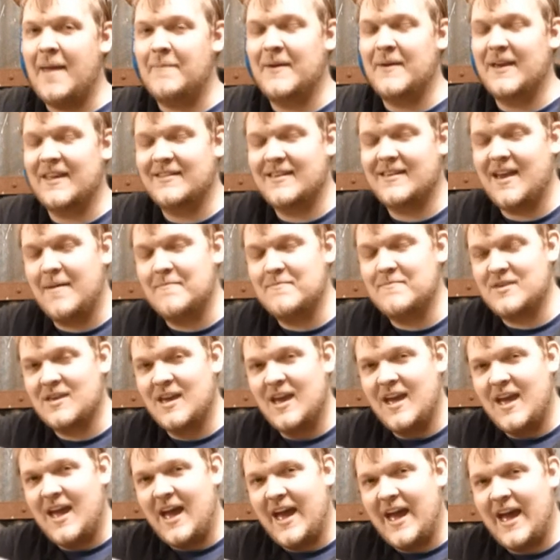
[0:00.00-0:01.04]
epic attempt.
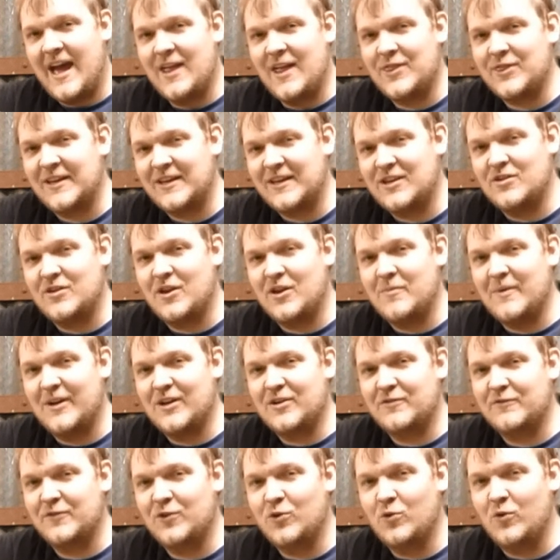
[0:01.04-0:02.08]
Thank you so
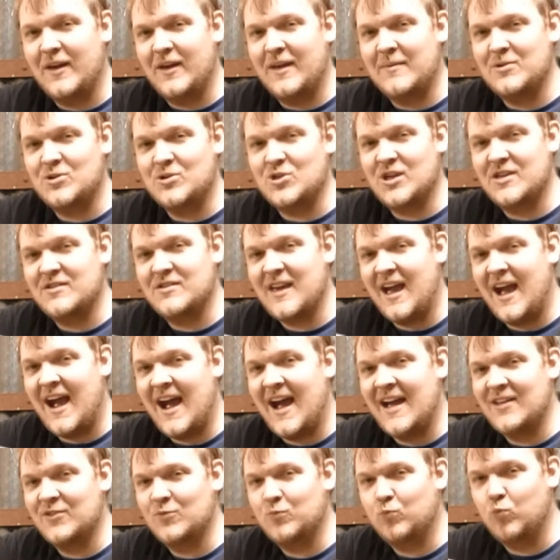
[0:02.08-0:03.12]
much for your images
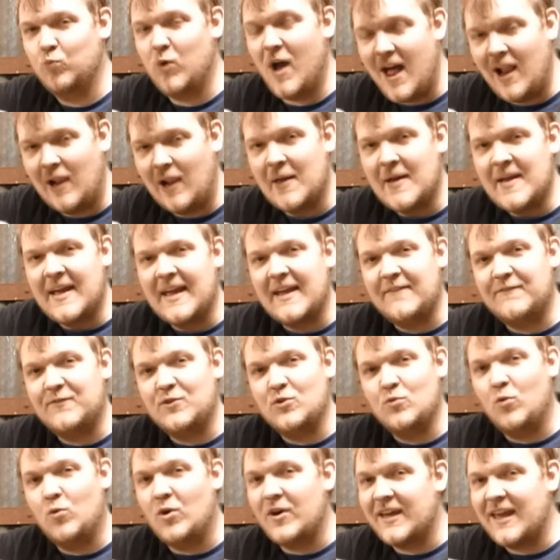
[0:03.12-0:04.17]
as well. If
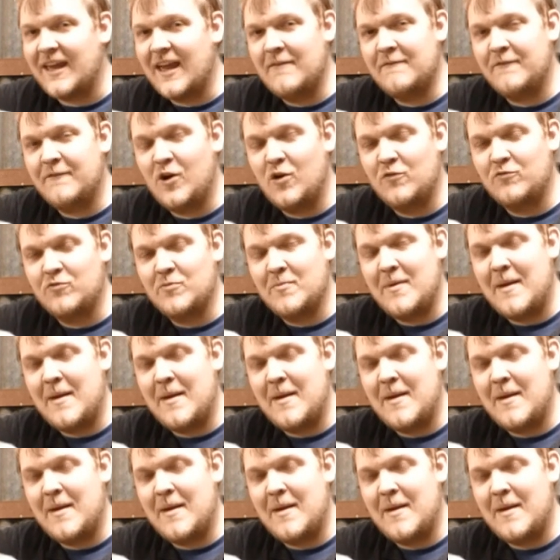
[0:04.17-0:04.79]
you want to get involved,